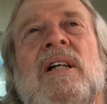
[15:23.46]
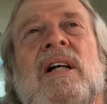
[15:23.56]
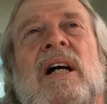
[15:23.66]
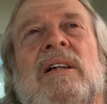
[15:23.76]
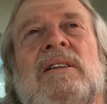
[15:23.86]

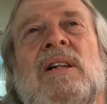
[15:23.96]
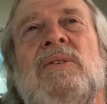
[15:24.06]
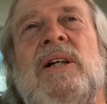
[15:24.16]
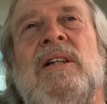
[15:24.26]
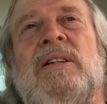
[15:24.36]
And so
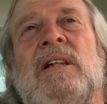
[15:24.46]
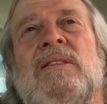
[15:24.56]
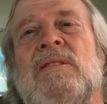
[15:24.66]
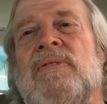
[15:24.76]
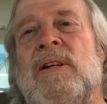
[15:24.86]
he
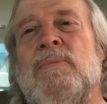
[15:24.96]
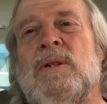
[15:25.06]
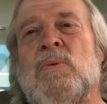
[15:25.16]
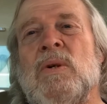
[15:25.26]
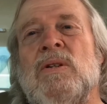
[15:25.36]
does the
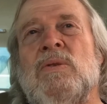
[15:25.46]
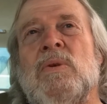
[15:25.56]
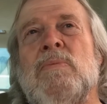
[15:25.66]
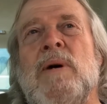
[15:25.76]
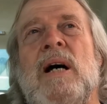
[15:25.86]
famous words,
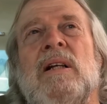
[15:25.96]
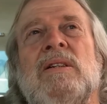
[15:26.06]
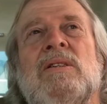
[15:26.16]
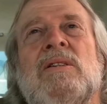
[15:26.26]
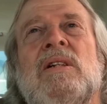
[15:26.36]
with
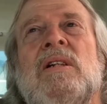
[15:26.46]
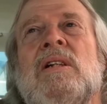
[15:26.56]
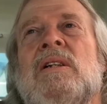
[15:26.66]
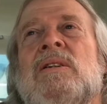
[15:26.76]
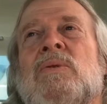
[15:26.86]
malice
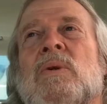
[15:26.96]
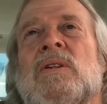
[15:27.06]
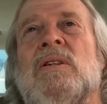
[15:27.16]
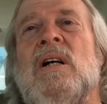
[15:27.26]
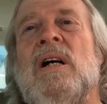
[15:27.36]

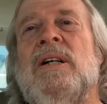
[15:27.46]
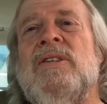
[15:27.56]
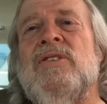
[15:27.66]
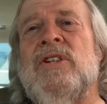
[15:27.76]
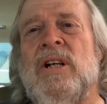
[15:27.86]
towards none
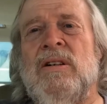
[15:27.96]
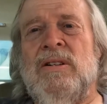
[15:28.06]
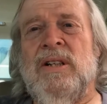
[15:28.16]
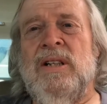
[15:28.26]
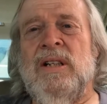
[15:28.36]
and
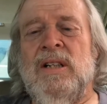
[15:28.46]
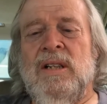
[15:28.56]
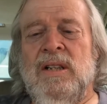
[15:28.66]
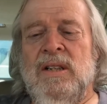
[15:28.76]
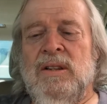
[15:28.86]
charity
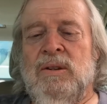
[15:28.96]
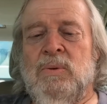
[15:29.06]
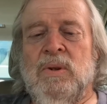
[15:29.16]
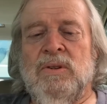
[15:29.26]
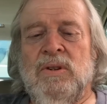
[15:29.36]

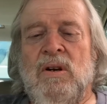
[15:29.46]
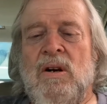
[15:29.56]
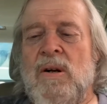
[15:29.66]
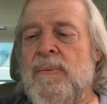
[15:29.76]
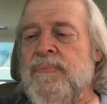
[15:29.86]
towards
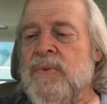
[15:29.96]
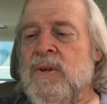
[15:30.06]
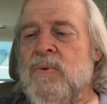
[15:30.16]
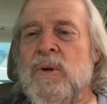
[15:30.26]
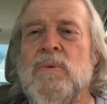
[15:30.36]
all.
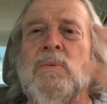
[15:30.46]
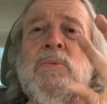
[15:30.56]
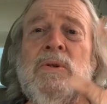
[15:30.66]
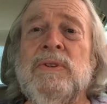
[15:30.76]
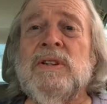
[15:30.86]
We will
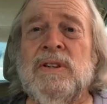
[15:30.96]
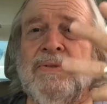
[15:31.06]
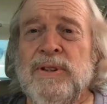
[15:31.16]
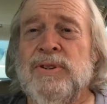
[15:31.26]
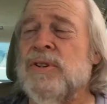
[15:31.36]
move into the
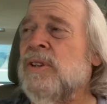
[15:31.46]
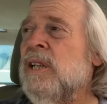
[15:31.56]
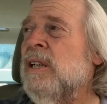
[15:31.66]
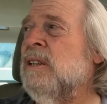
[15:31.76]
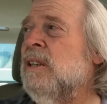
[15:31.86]
future, in
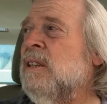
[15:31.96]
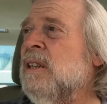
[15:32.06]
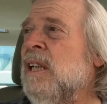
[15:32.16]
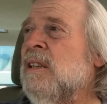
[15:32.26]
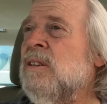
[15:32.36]
essence,
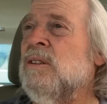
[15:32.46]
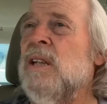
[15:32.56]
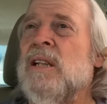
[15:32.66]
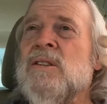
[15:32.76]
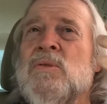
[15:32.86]
as
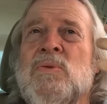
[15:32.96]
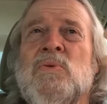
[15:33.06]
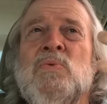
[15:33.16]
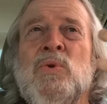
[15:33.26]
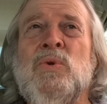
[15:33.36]

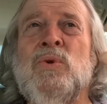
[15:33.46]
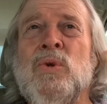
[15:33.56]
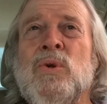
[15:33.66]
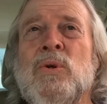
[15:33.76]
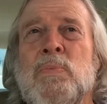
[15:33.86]

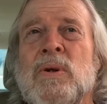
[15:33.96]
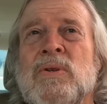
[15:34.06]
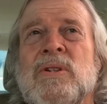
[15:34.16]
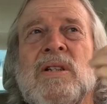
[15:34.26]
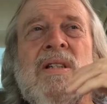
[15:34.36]
good
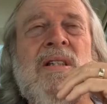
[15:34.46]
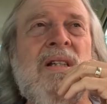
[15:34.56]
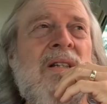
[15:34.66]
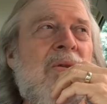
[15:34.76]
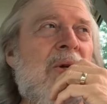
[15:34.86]
persons
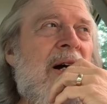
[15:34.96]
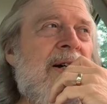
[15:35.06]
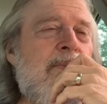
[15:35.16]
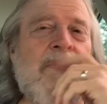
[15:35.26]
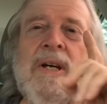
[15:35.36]
see the right.